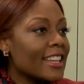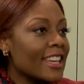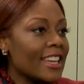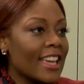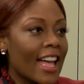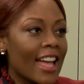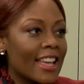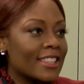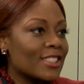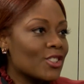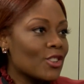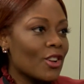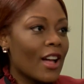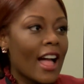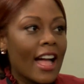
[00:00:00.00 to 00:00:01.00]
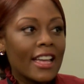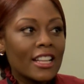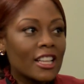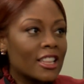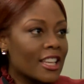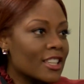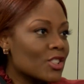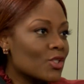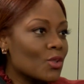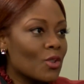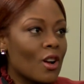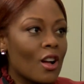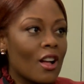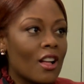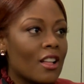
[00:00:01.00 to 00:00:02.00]
he has, you know, high
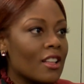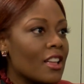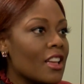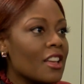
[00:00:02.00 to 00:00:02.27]
cholesterol,